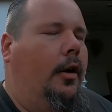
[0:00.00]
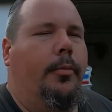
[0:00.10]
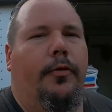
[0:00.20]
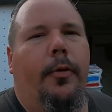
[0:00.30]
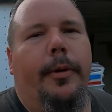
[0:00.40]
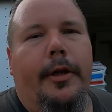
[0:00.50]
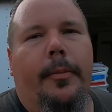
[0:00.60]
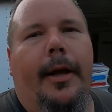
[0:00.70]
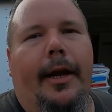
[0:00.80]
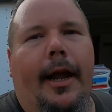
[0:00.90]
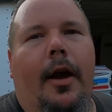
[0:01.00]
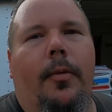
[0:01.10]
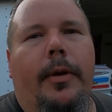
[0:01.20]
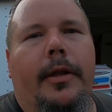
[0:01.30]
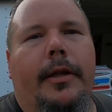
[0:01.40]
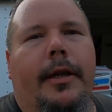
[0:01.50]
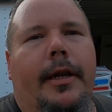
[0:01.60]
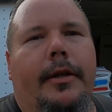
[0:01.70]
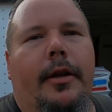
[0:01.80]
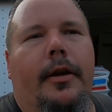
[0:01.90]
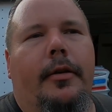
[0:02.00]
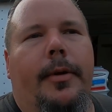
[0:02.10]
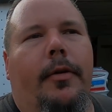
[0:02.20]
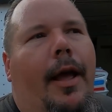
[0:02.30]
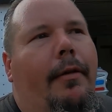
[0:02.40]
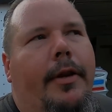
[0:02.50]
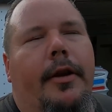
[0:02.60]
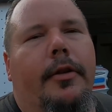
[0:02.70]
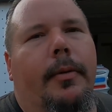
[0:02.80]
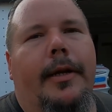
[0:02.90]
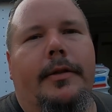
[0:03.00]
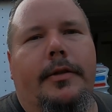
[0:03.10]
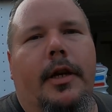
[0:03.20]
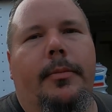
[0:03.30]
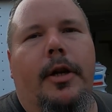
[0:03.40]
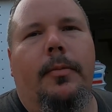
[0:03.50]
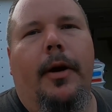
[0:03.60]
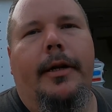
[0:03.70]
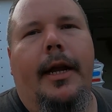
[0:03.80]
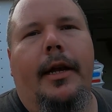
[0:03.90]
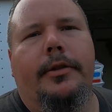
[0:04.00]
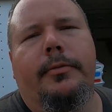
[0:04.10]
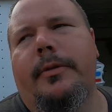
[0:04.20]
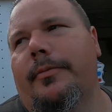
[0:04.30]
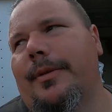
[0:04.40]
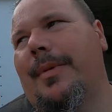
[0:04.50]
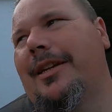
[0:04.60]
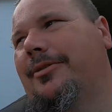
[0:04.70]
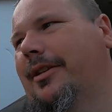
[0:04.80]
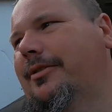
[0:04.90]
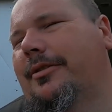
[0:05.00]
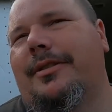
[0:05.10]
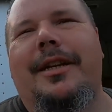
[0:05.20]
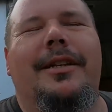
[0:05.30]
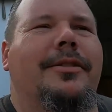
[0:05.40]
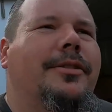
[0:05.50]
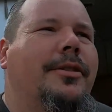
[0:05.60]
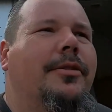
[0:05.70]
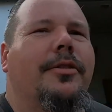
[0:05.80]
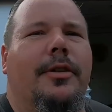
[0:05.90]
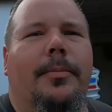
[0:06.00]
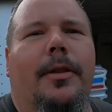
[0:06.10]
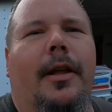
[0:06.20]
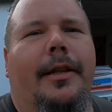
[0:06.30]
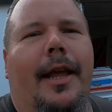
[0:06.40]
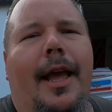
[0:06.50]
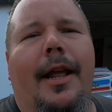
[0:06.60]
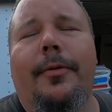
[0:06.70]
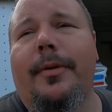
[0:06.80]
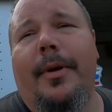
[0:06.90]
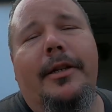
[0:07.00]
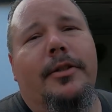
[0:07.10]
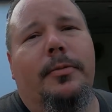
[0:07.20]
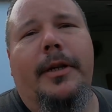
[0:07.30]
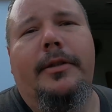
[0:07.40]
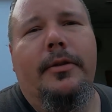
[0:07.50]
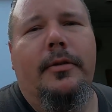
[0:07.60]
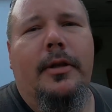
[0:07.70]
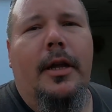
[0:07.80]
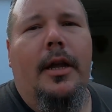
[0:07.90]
before we go back out with it. And we don't have any other races coming up right now, so we may try to do a test and tune or something like that, or we may just wait till